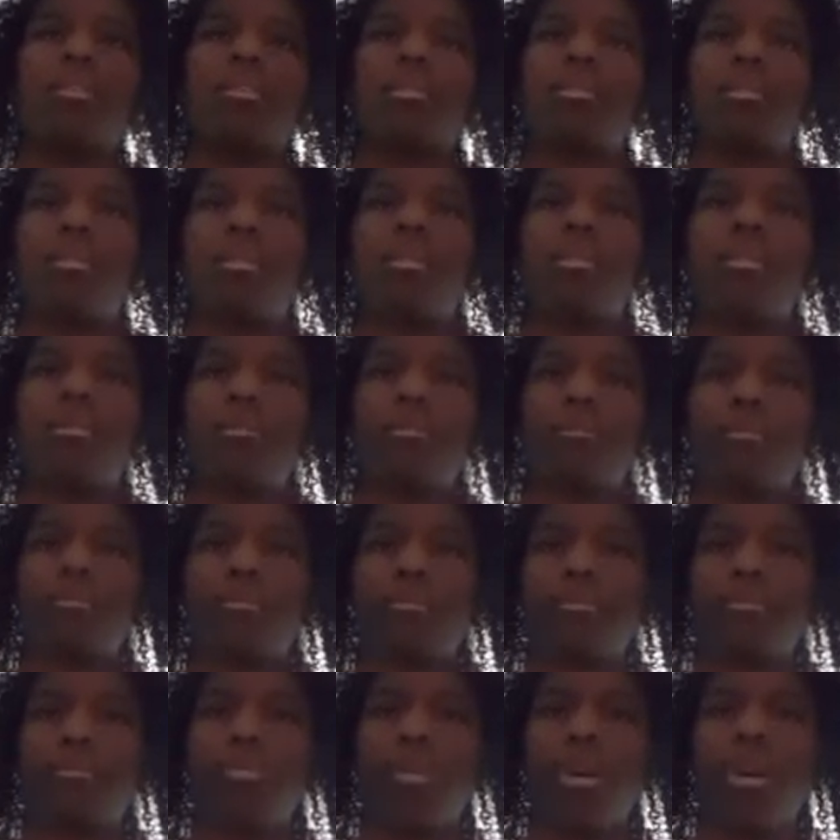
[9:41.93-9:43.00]
So,
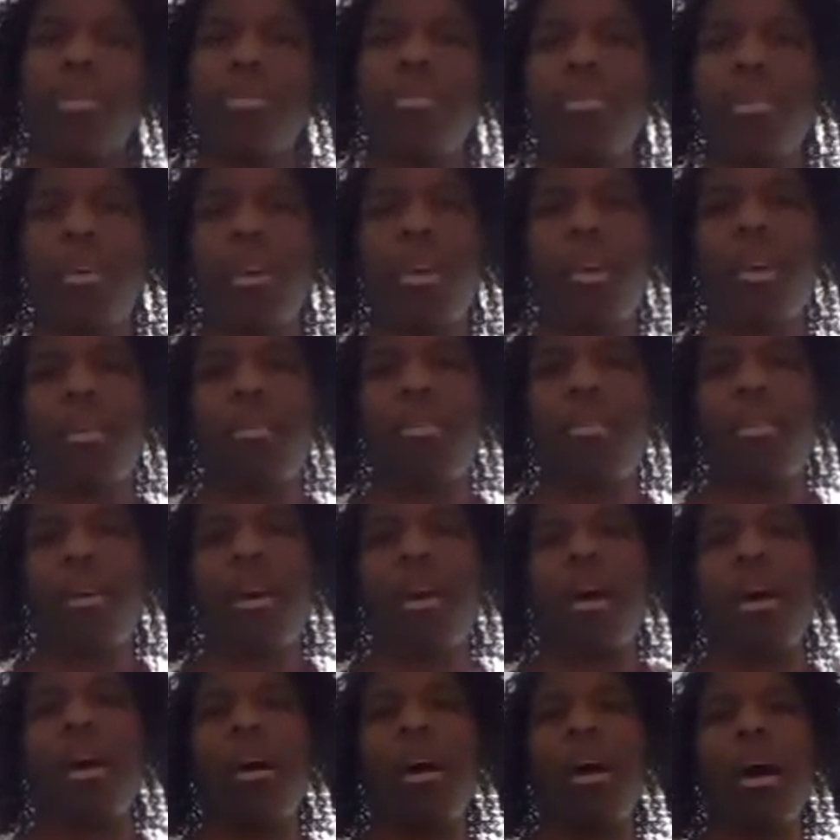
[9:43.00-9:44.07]
one thing
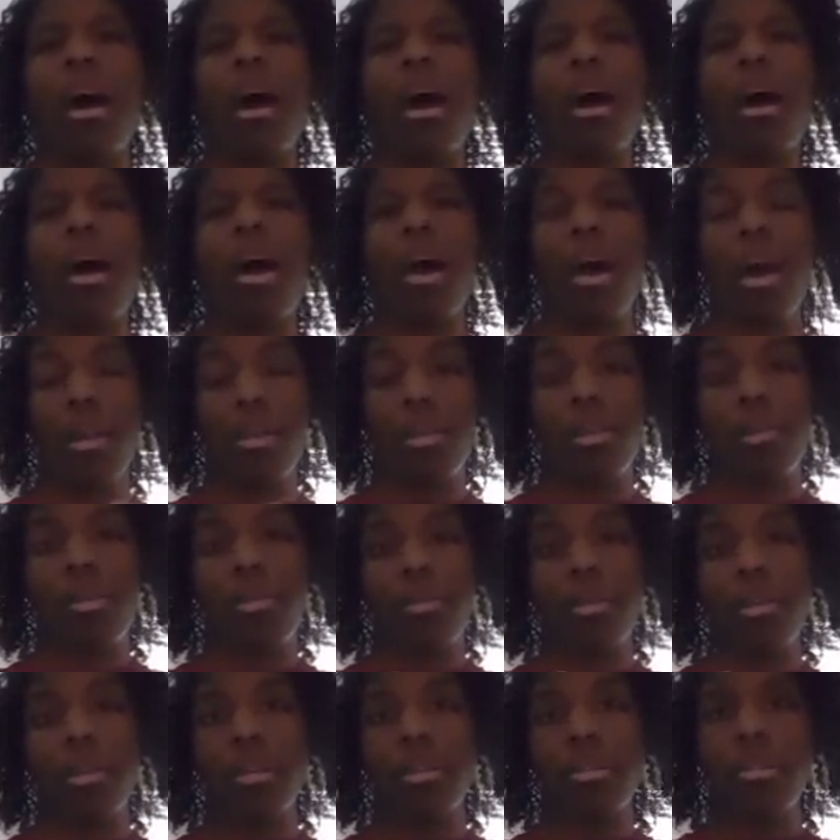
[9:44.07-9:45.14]
that I had
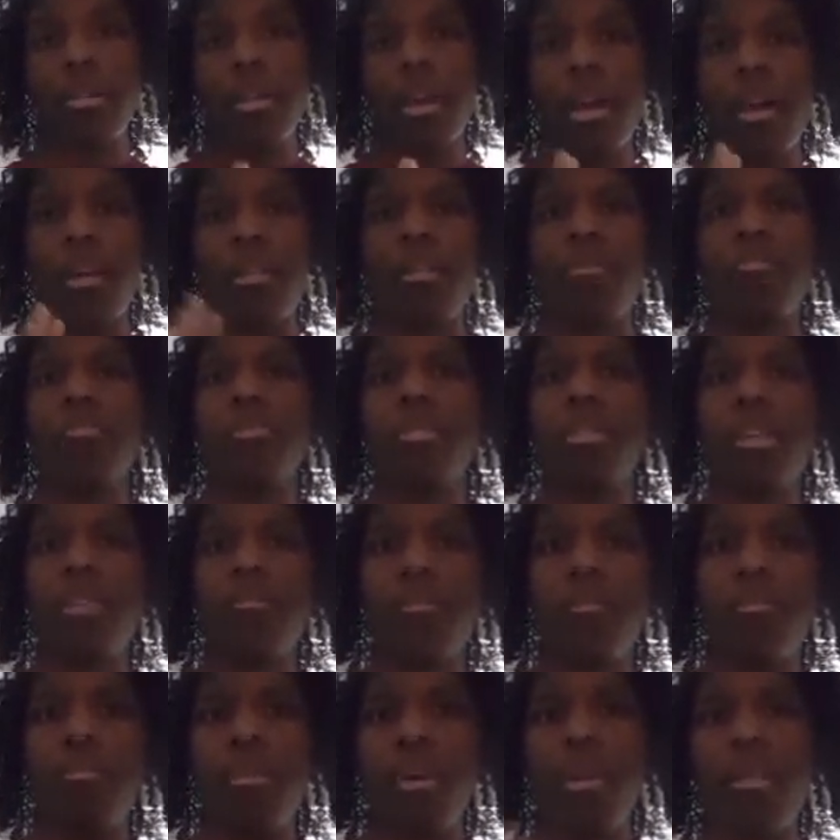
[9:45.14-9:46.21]
noticed, and it was
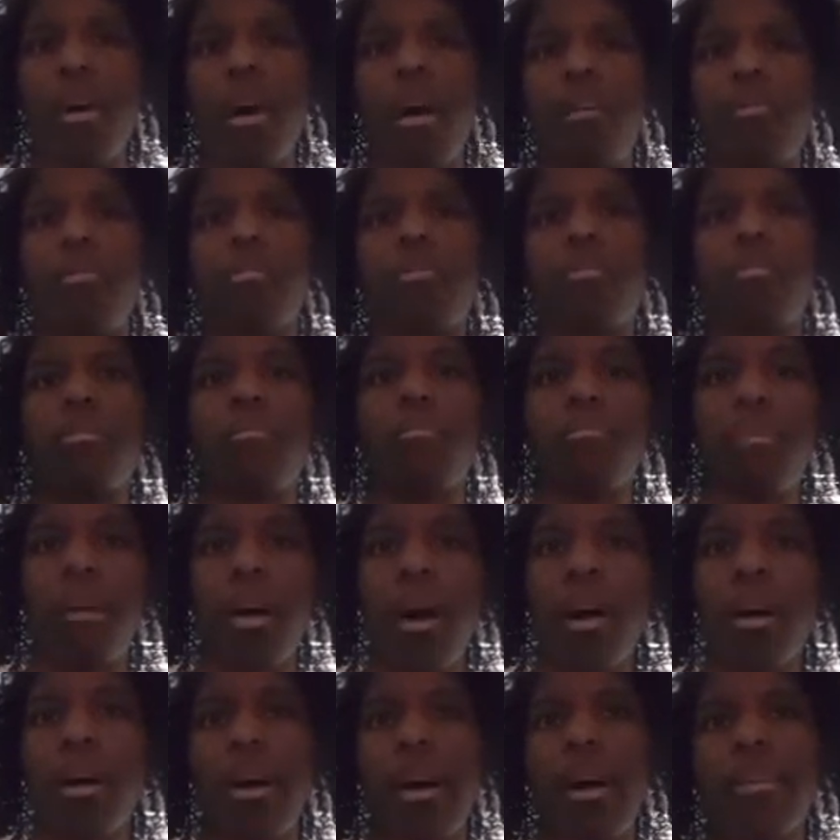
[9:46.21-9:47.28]
even brought out in
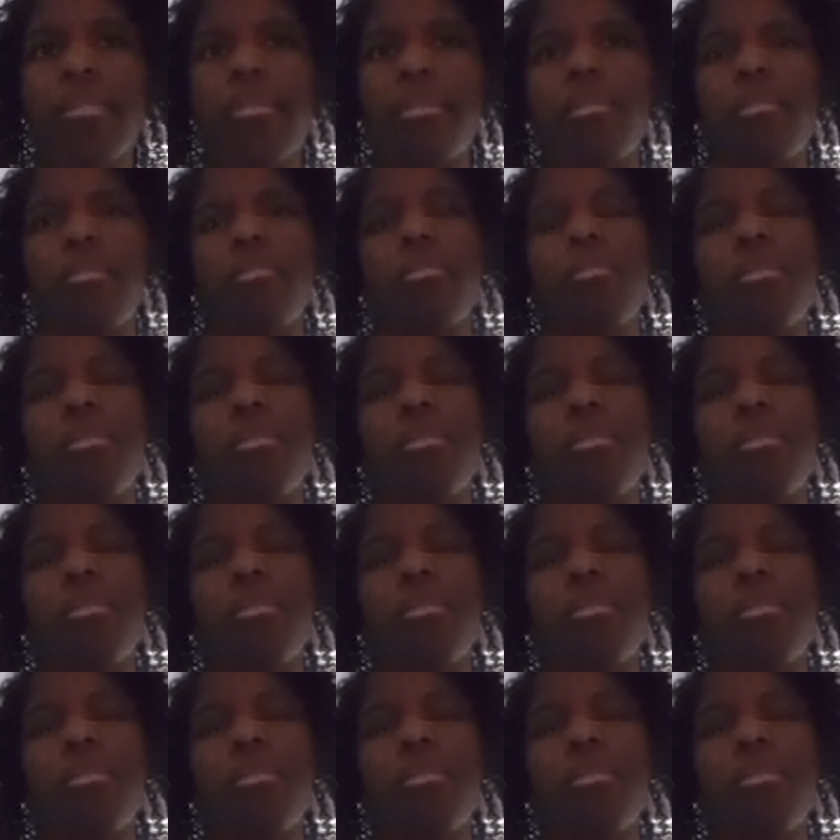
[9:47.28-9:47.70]
podcasts and